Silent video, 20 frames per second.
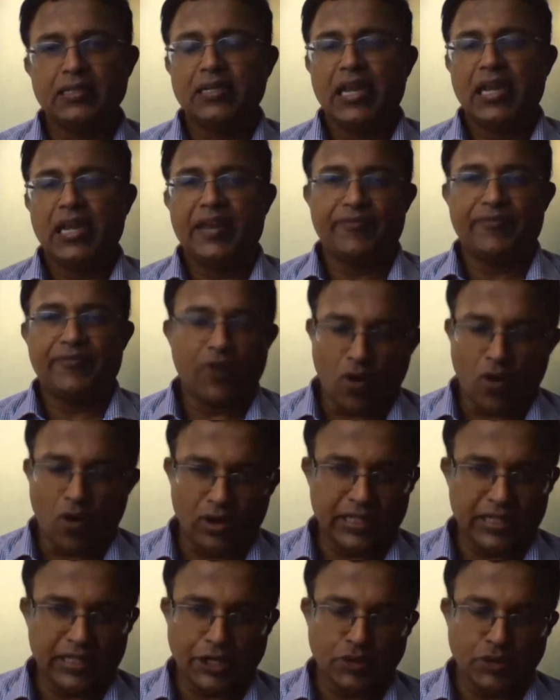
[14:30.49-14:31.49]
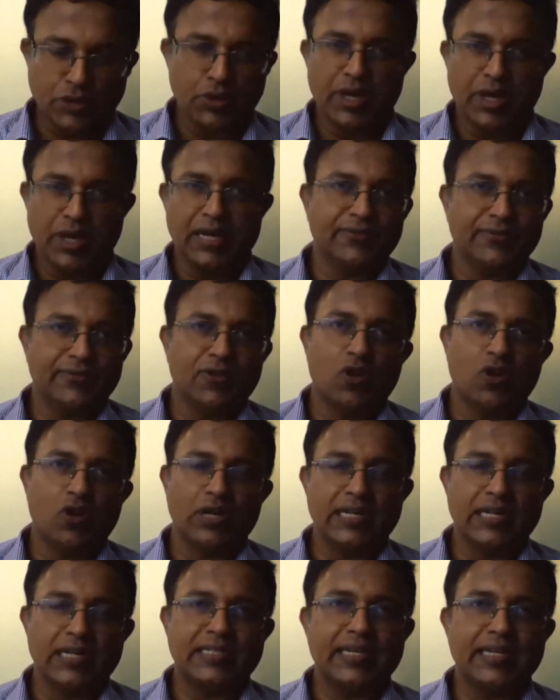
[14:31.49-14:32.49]
If all that you're looking for,
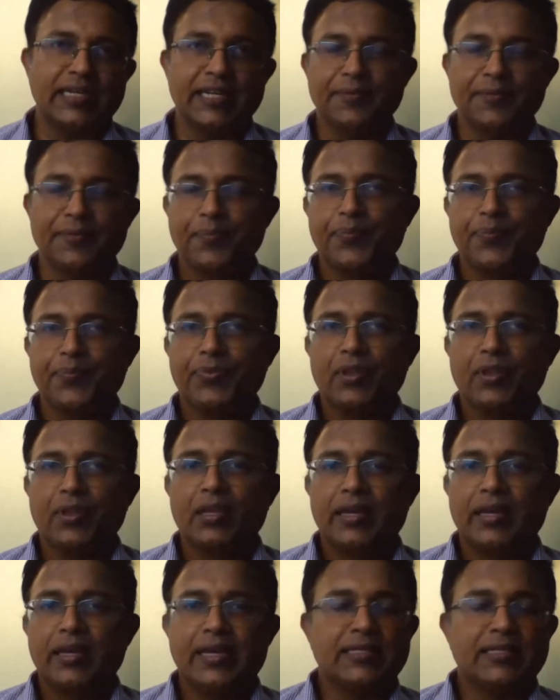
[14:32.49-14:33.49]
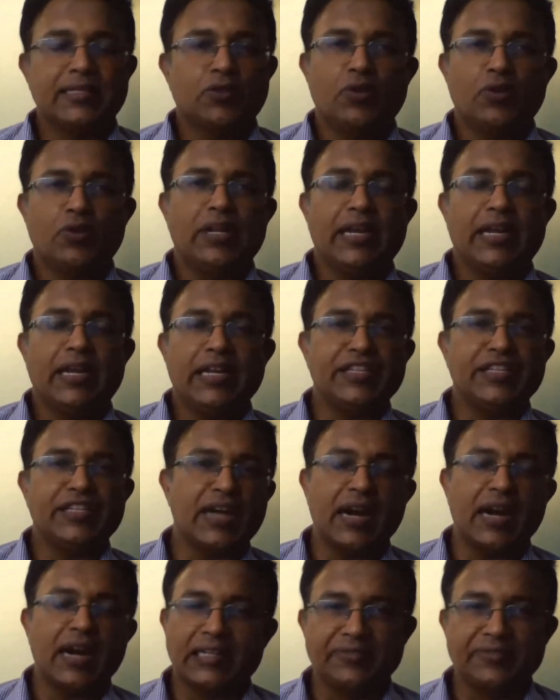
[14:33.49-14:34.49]
let's say, is only an
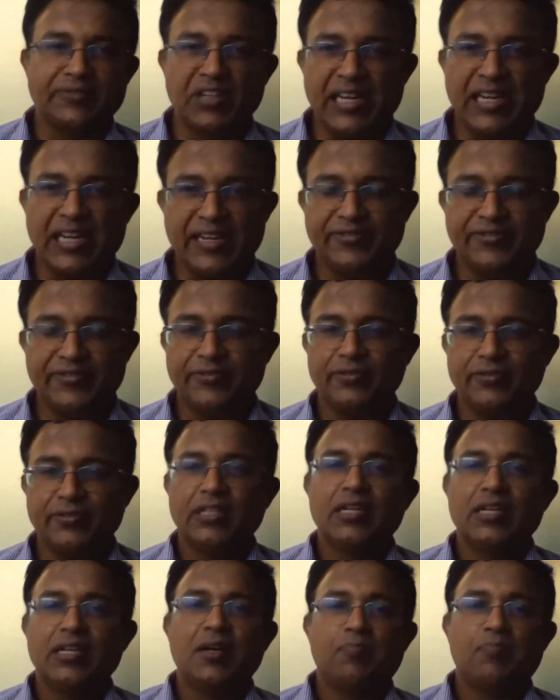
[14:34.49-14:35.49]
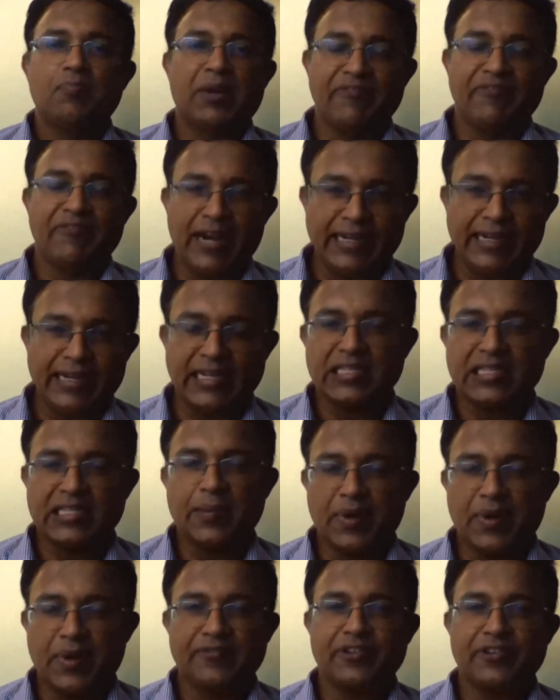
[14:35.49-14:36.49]
injunctive relief, preventing
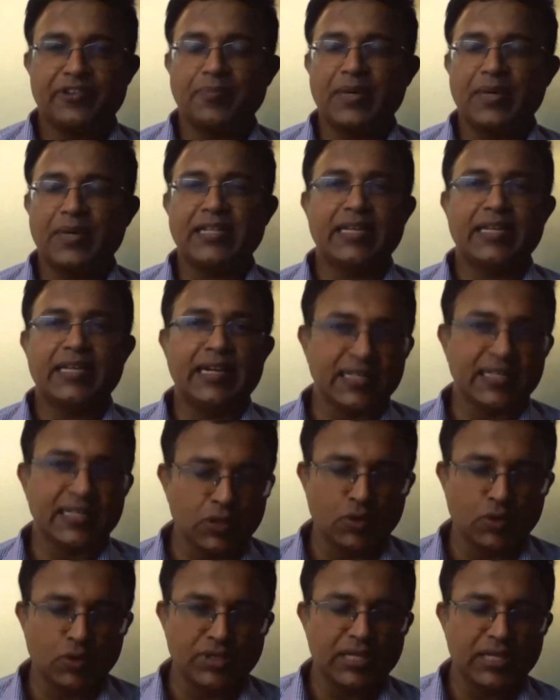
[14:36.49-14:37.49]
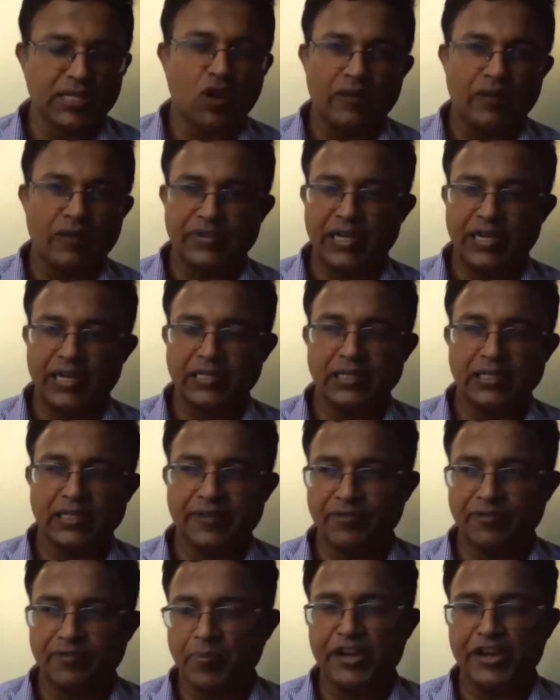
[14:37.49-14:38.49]
someone from, let's say, disclosing confidential
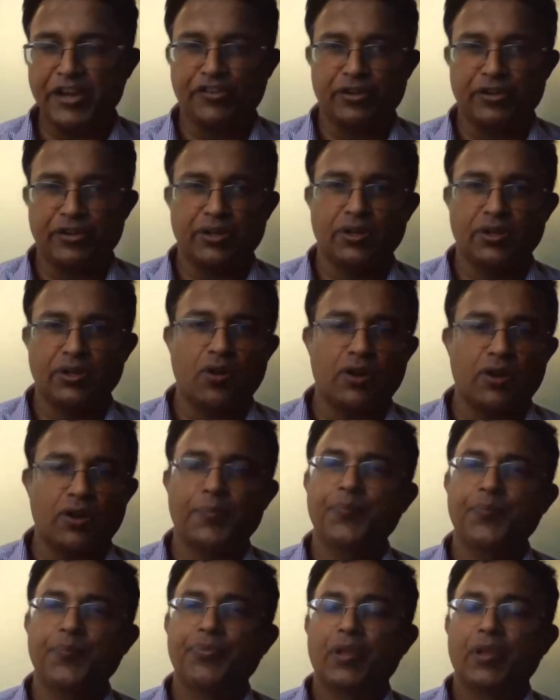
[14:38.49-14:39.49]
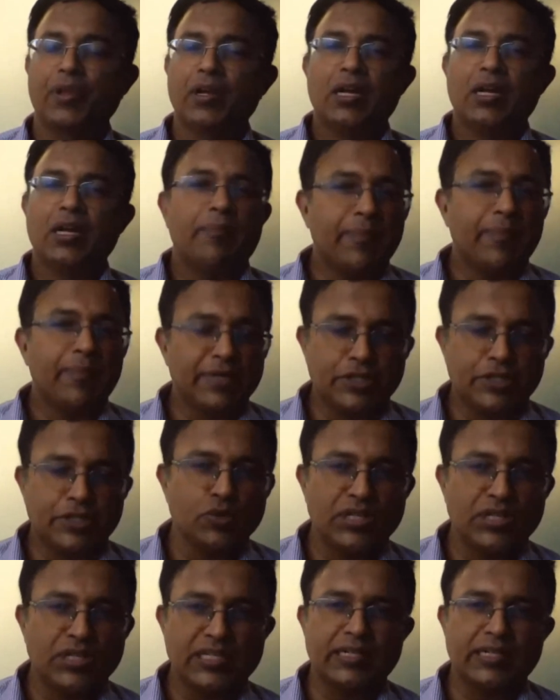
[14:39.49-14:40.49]
information or
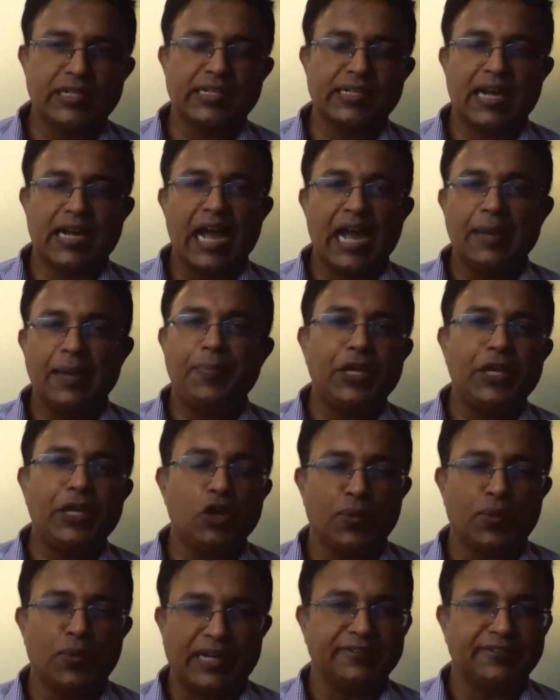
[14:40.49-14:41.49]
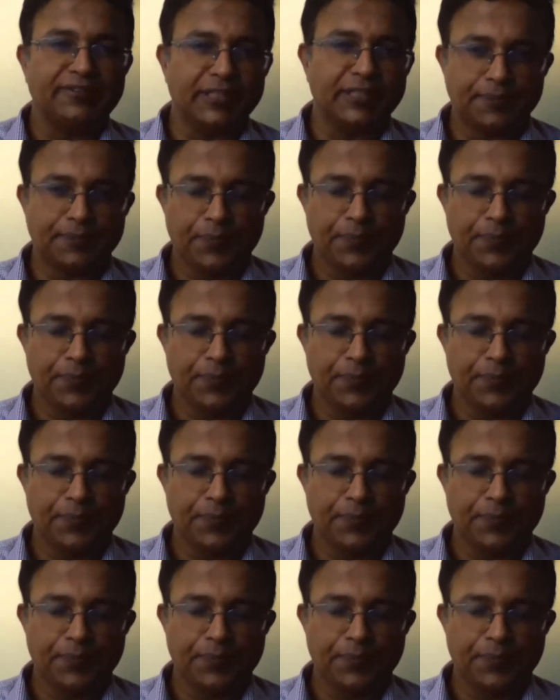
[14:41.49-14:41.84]
misusing certain IP or whatever.